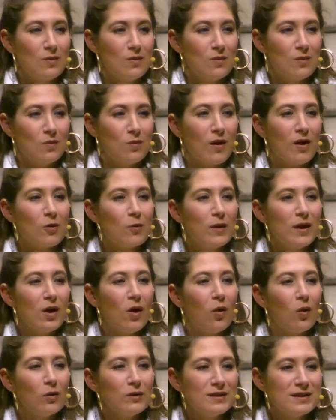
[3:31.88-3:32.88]
where we
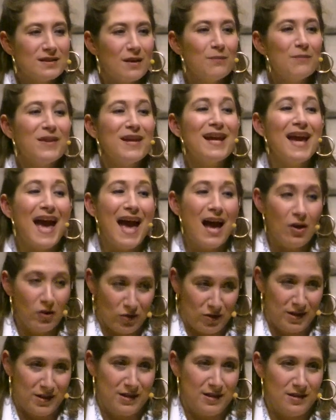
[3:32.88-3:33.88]
hold something
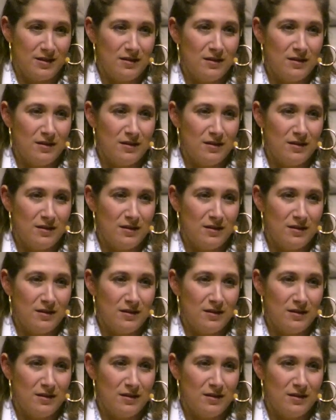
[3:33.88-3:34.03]
else.